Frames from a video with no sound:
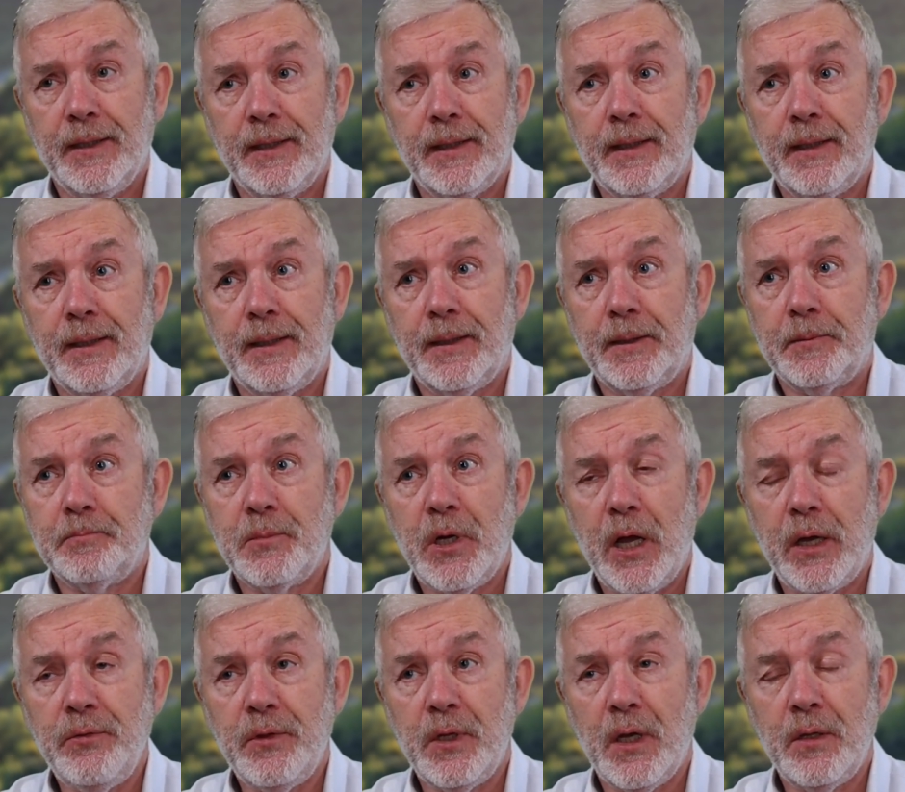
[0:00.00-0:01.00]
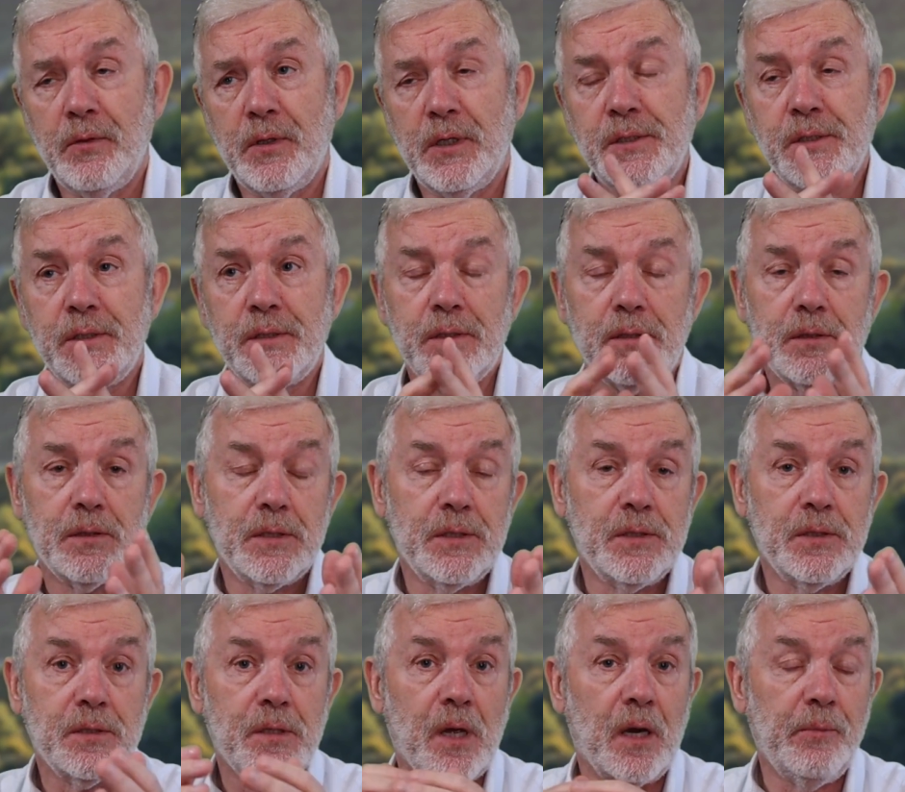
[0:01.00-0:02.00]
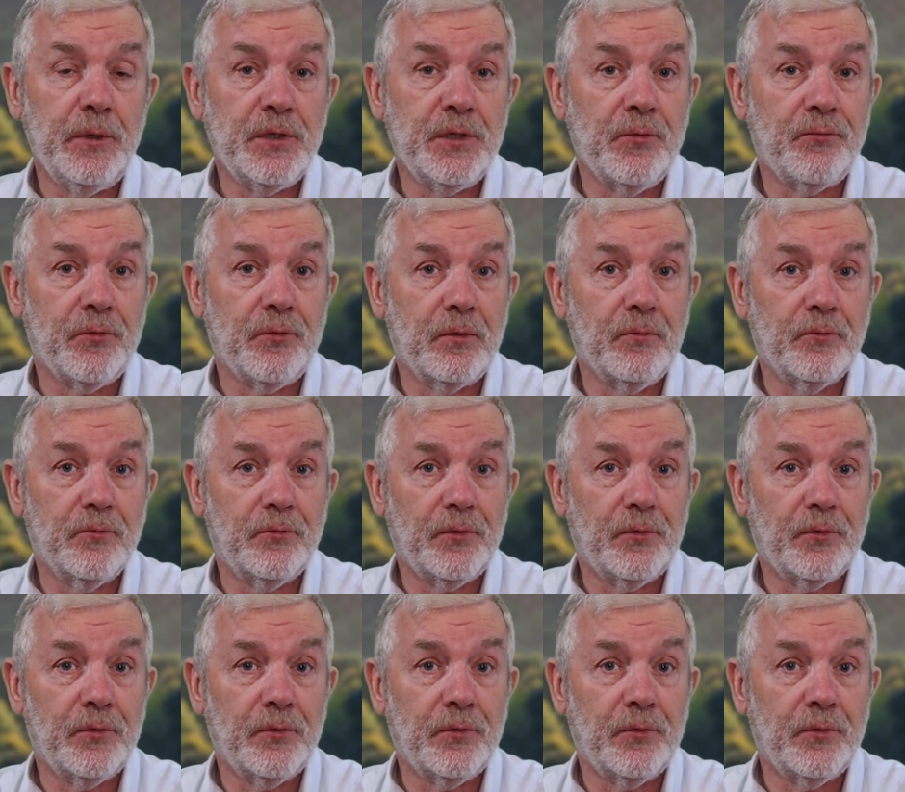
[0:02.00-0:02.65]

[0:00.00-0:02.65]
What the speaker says: And this is going to be different